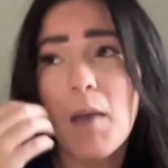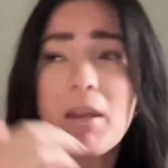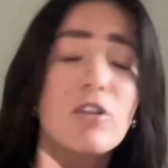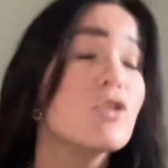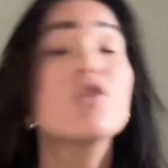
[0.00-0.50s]

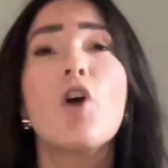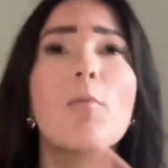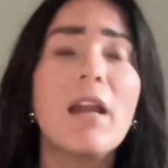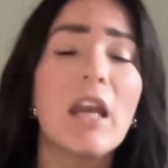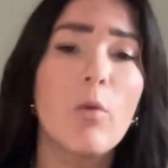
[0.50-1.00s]
I mean, there's
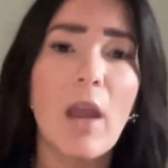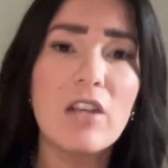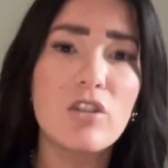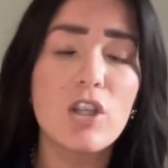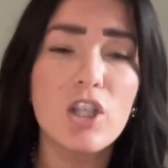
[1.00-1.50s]
so many
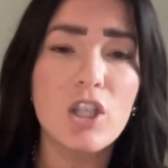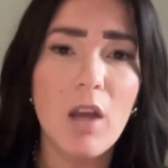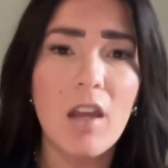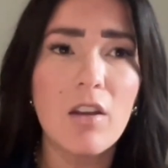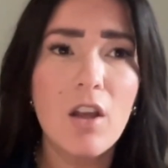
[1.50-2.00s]
ways to
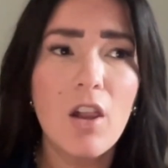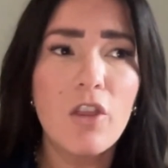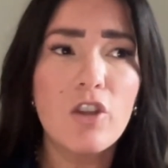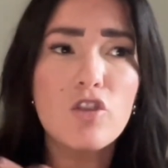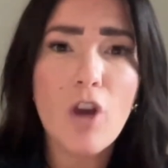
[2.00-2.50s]
do it.
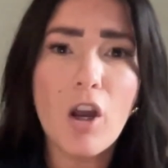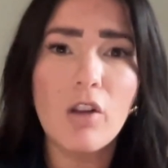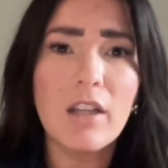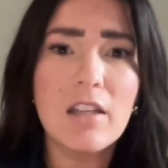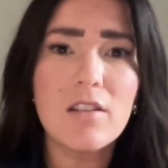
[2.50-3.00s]
The
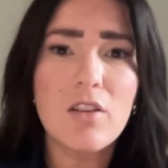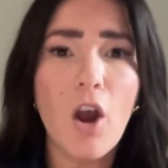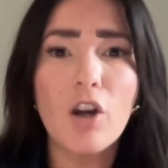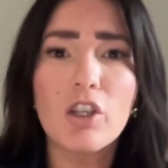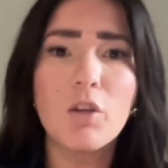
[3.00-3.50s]
struggle
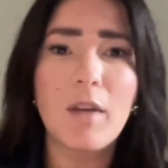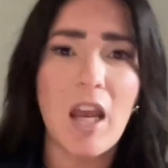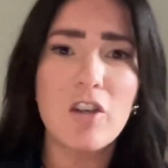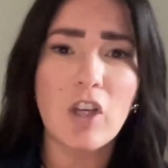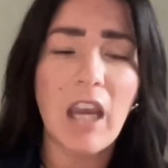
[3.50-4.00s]
is, are you
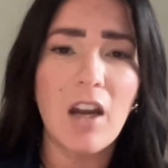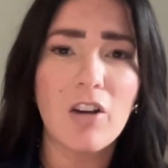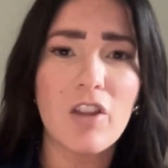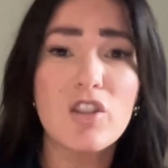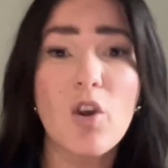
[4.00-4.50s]
an
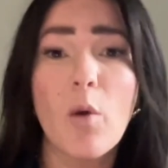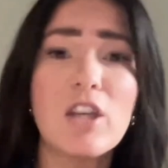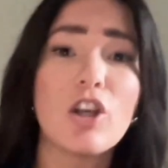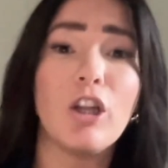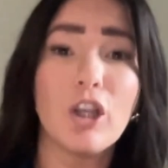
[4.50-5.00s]
educator that's
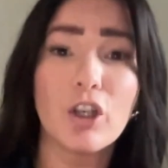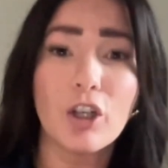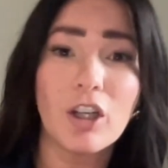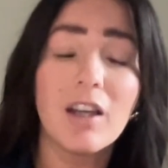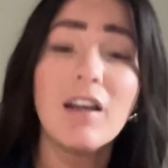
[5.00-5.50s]
going to
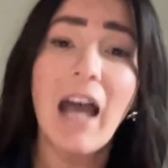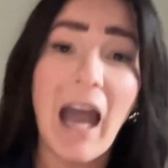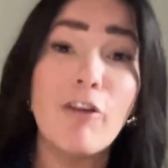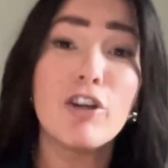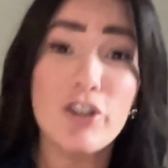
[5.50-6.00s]
learn
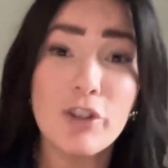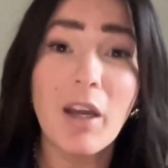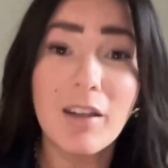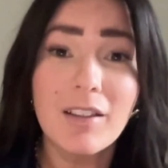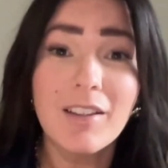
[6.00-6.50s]
how to
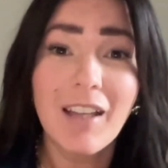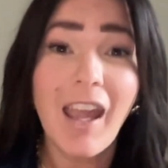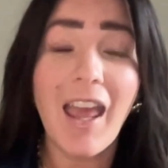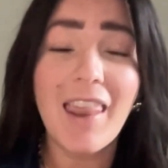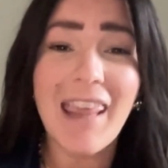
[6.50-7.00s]
do it?
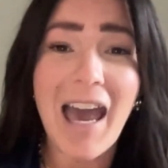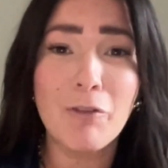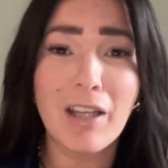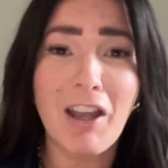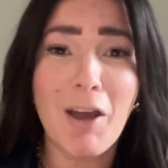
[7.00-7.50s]
And
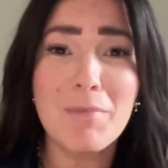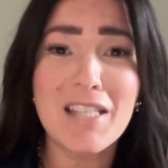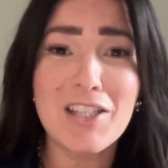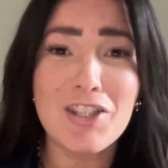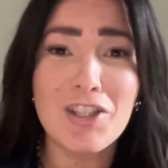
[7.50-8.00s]
that really
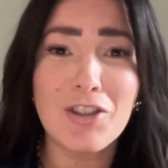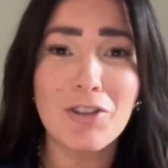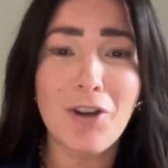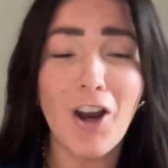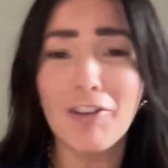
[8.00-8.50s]
comes
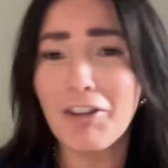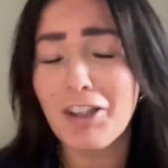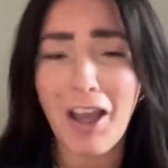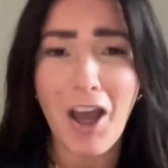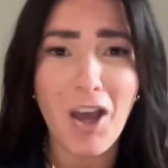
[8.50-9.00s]
into our
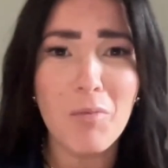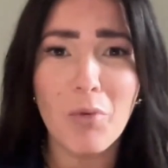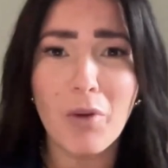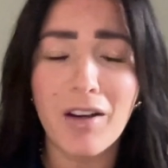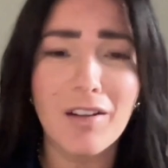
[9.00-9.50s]
learning
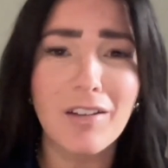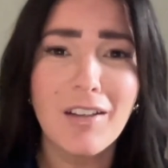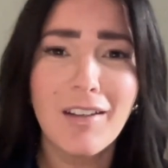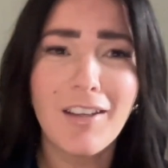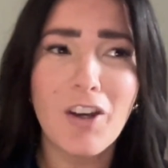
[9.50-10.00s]
hub where,
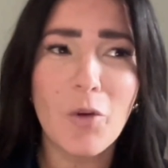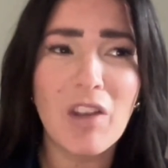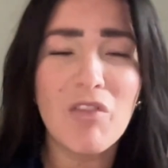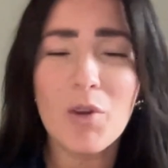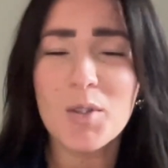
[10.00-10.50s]

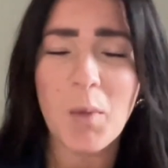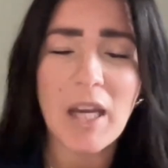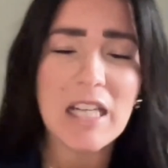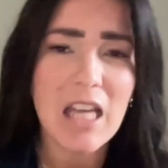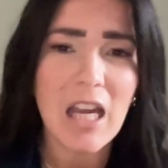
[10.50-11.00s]
we have those
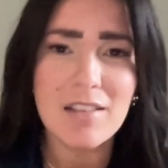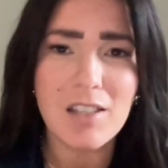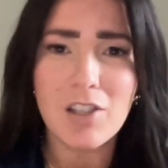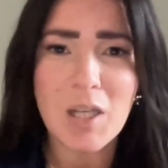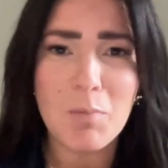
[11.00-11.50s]

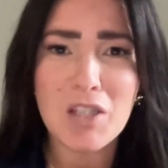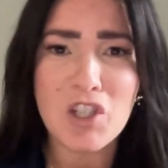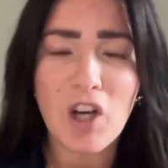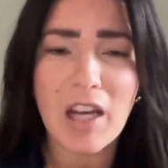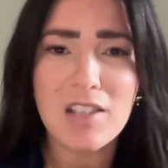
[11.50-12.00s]
bite-sized little
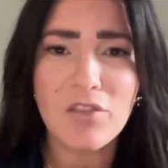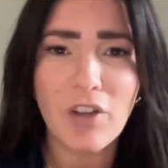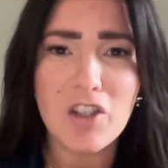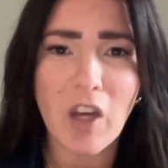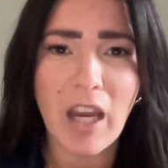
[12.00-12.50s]
tips and tricks
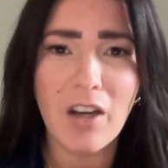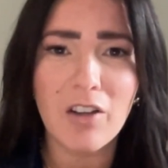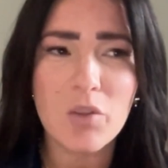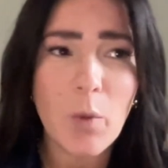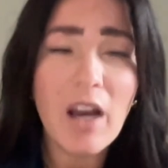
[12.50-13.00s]
for
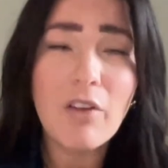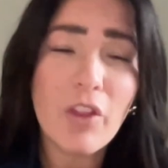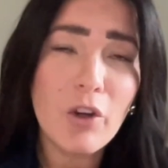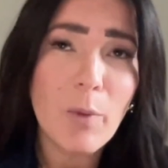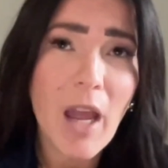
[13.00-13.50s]
educators
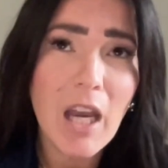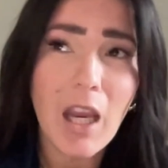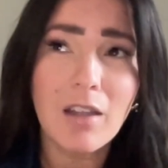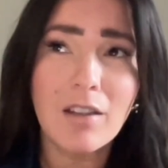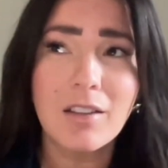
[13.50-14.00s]
whenever they're
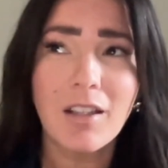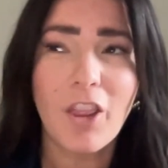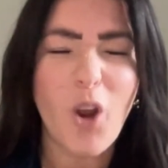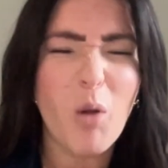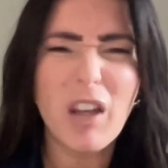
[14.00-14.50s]
ready.
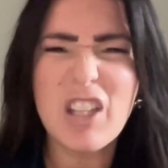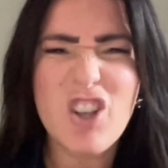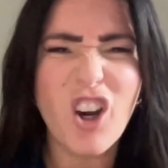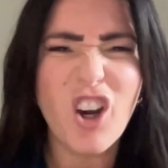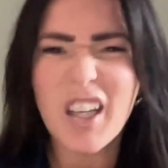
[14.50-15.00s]
They're all
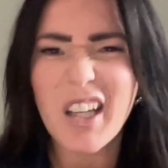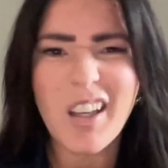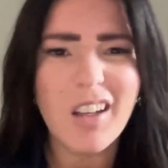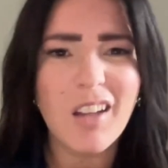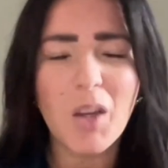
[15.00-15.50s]
really
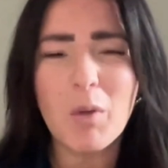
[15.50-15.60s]
targeted.